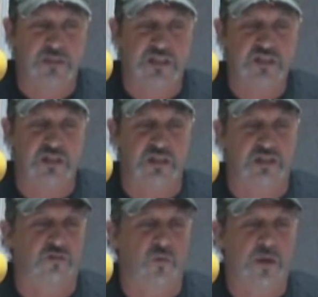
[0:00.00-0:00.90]

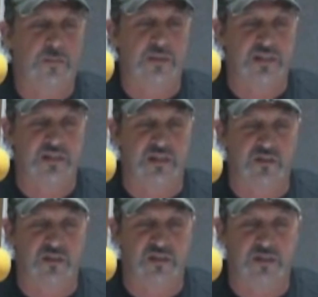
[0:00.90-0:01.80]
possession of a weapon
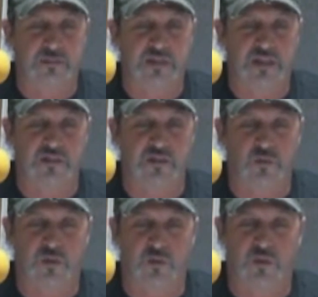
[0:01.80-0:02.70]
listed under this subsection